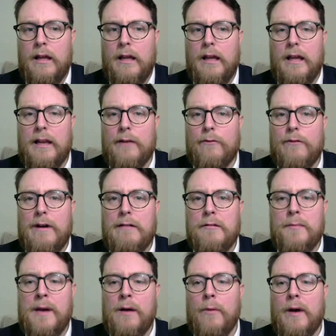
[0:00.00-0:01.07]
In a
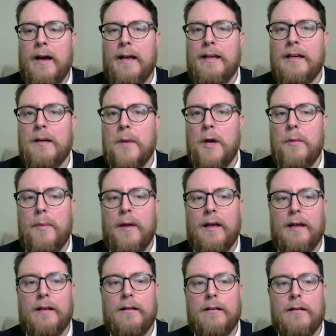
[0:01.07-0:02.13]
roundabout way, I'm
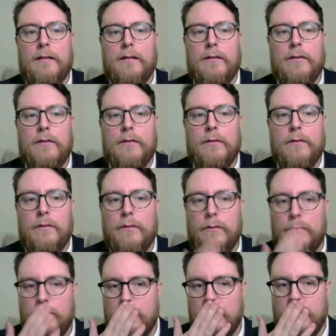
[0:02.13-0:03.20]
hoping
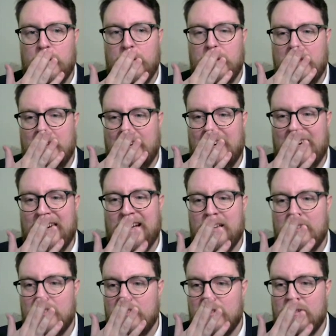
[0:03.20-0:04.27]
that
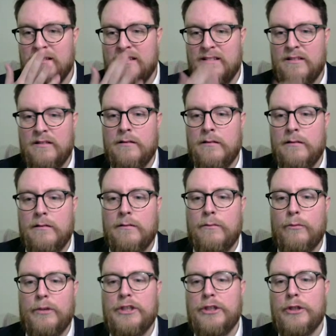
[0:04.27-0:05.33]

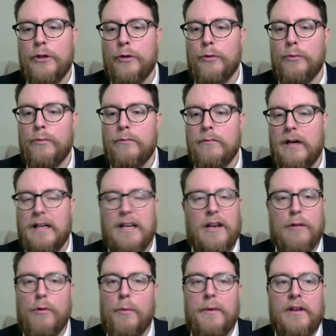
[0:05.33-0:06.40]
we shoot. I don't know
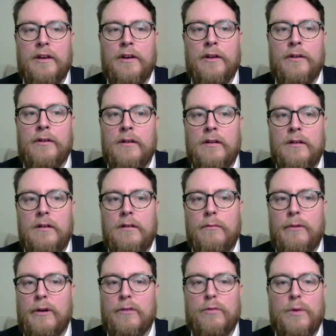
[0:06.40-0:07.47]
what we're going to do.
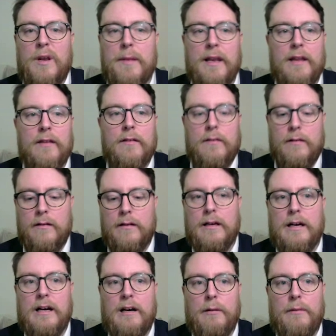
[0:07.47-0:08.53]
We've got 20 minutes.
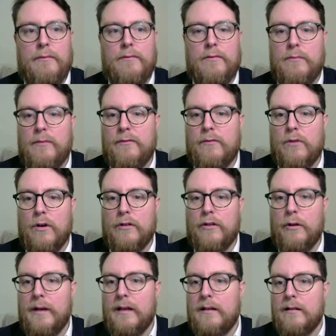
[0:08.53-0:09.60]
Oh, we've got to
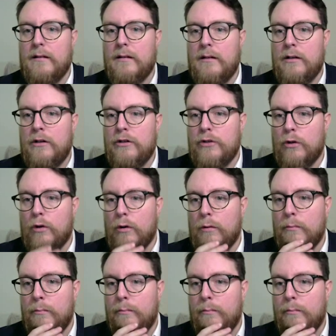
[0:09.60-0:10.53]
do it. Sure.